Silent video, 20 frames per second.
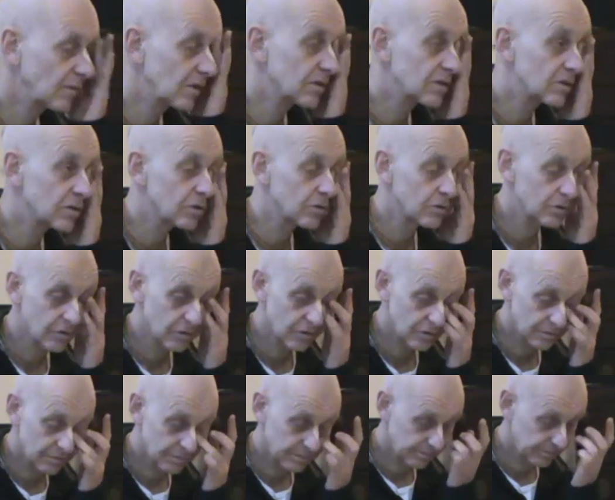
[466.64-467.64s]
So I'll end
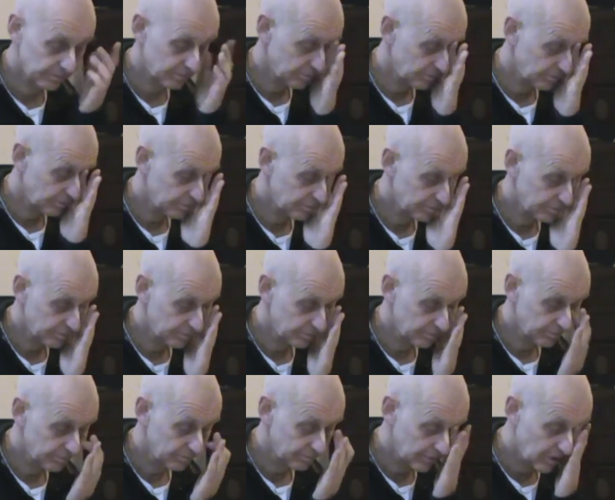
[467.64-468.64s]

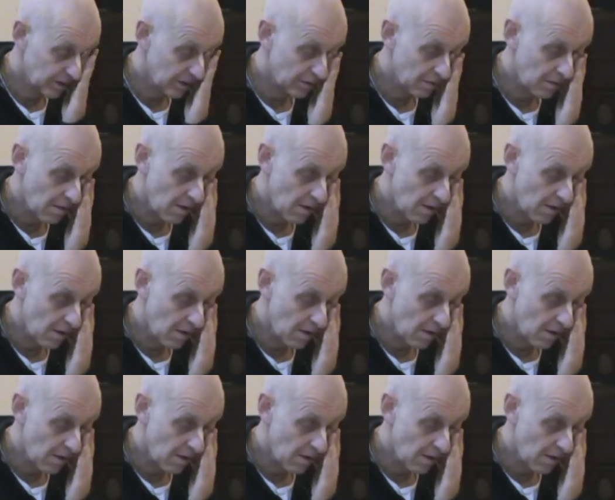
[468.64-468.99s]
here.